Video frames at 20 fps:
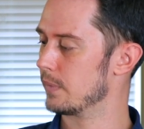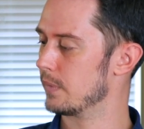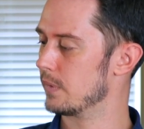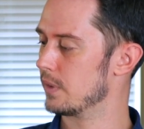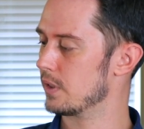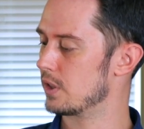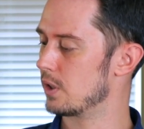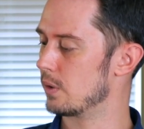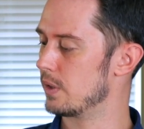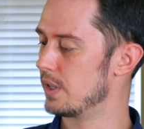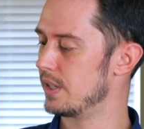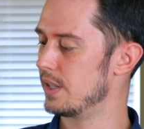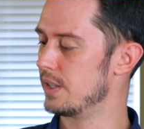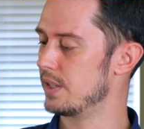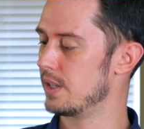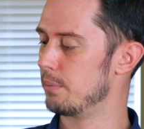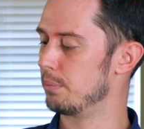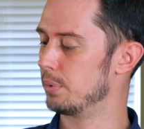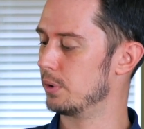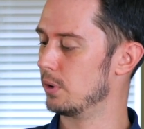So this is
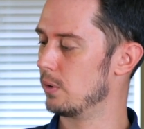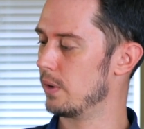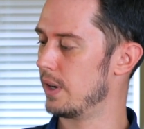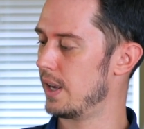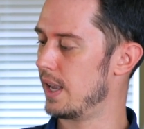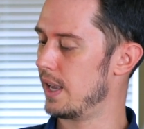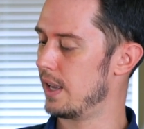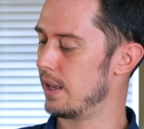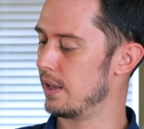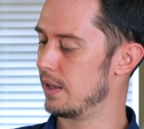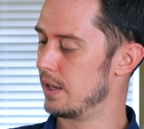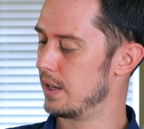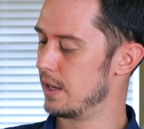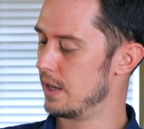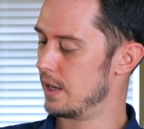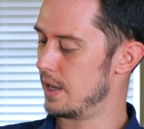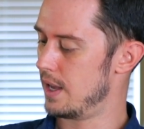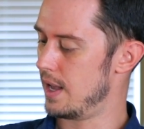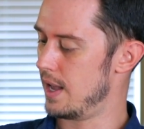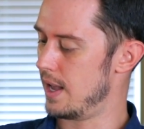a Blu-ray
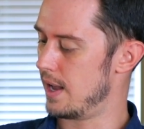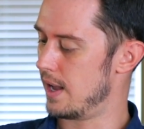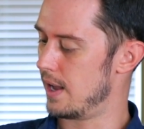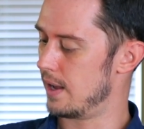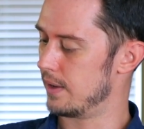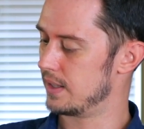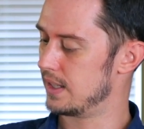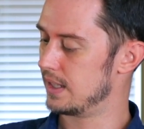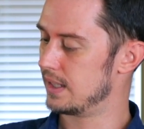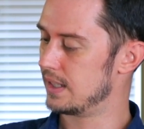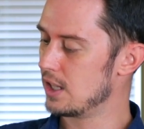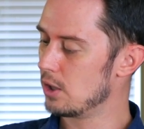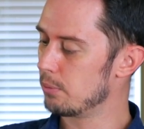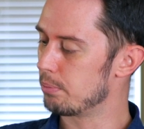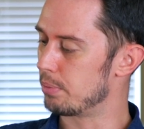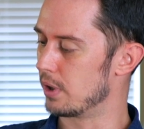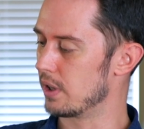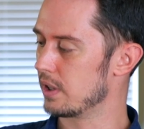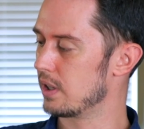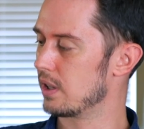
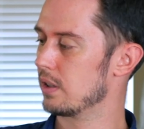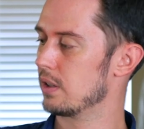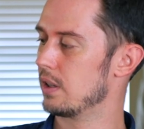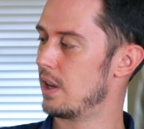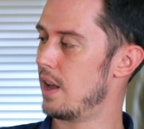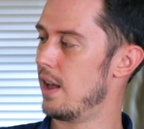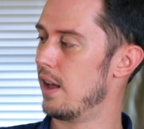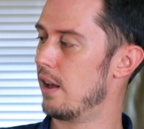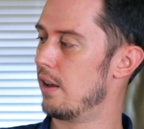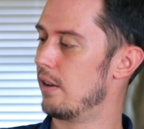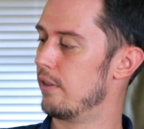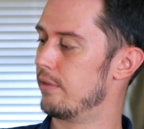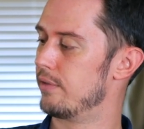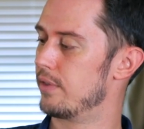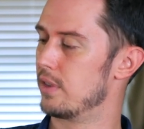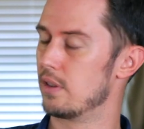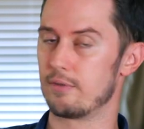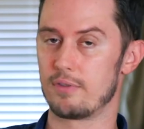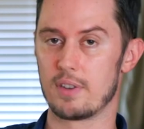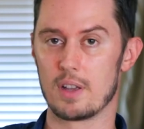steelbook of
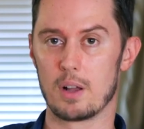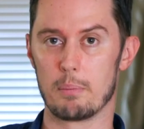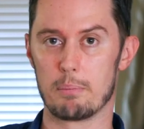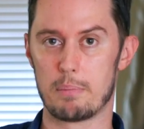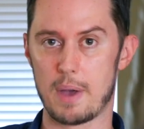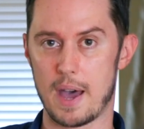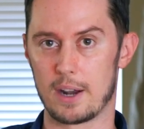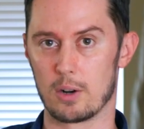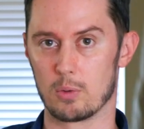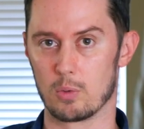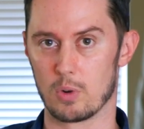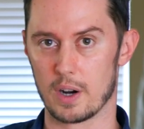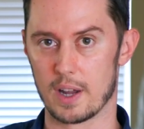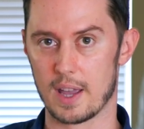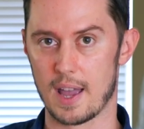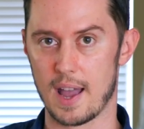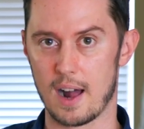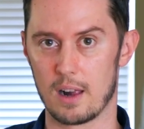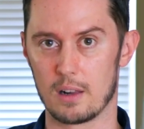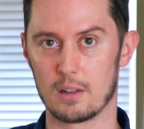the film Battle
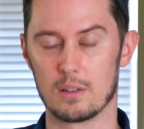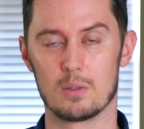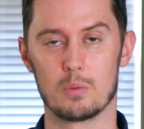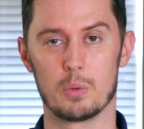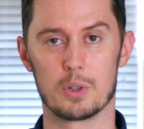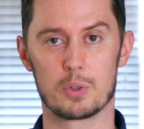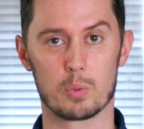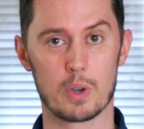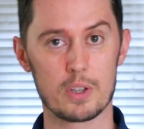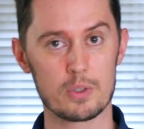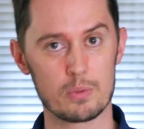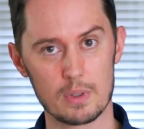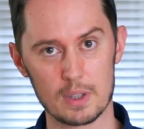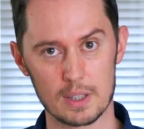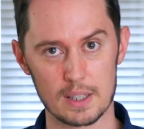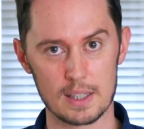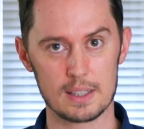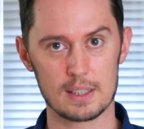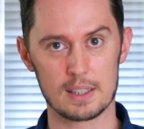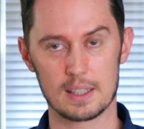Royale, which was
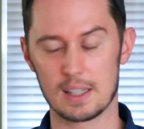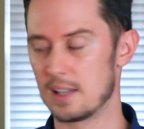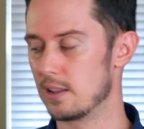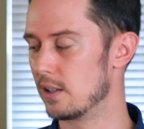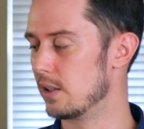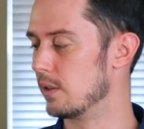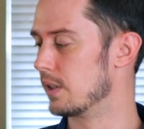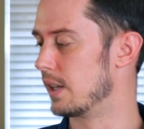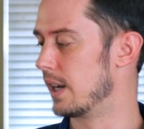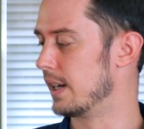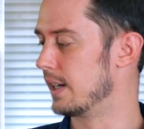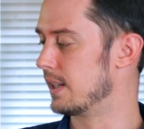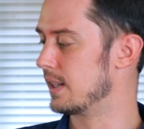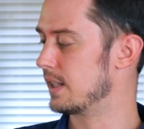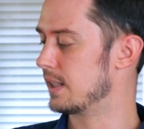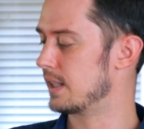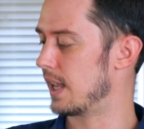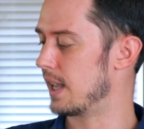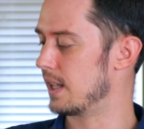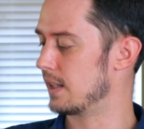released in the United
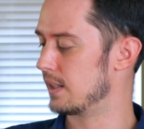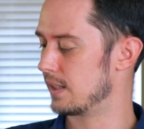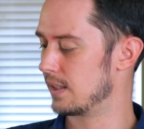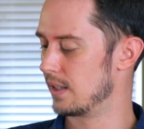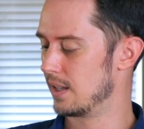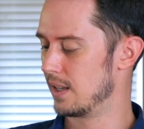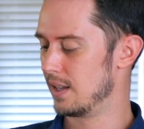States.